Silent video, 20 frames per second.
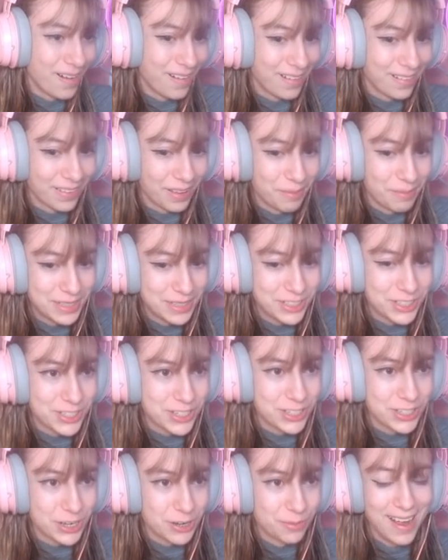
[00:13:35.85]
Let me
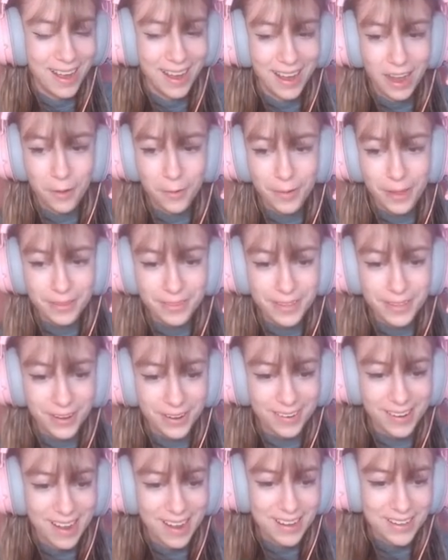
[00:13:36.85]
just zoom in. Okay,
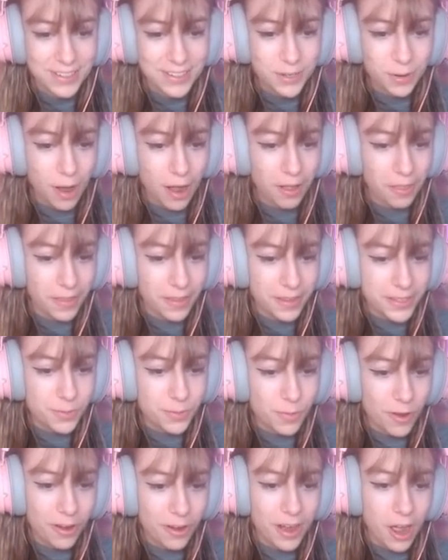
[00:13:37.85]
there. So on this
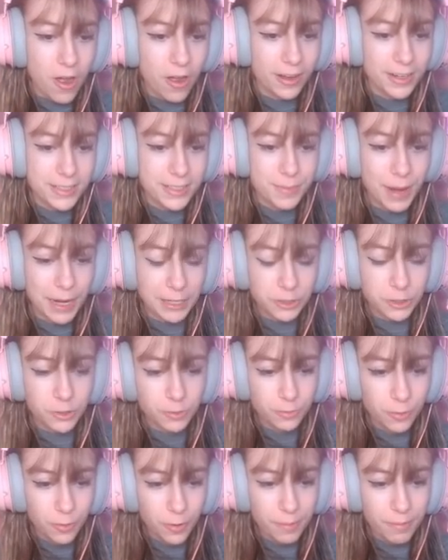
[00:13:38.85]
one, on its magical
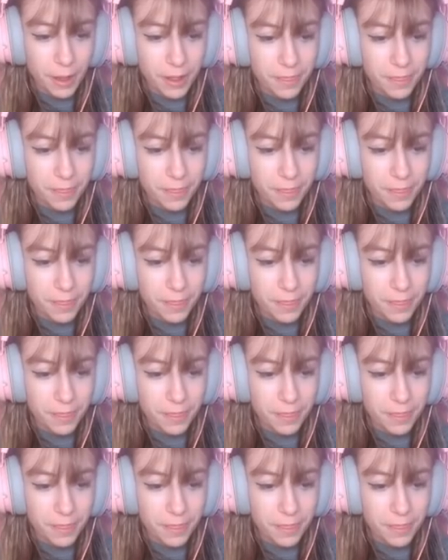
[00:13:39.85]
form,